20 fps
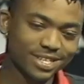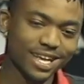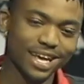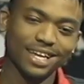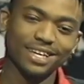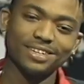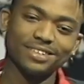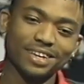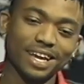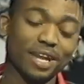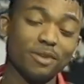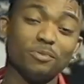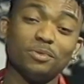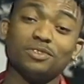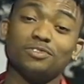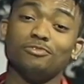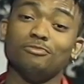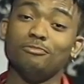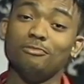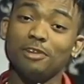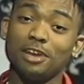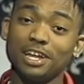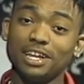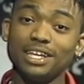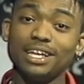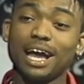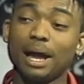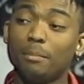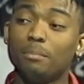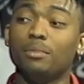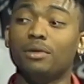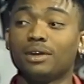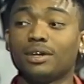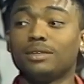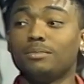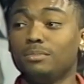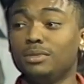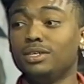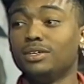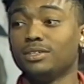And it was really
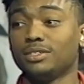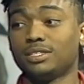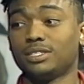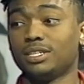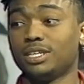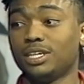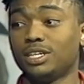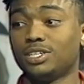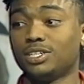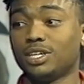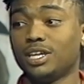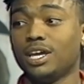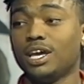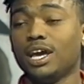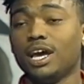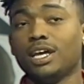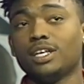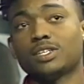humbugging me on stage.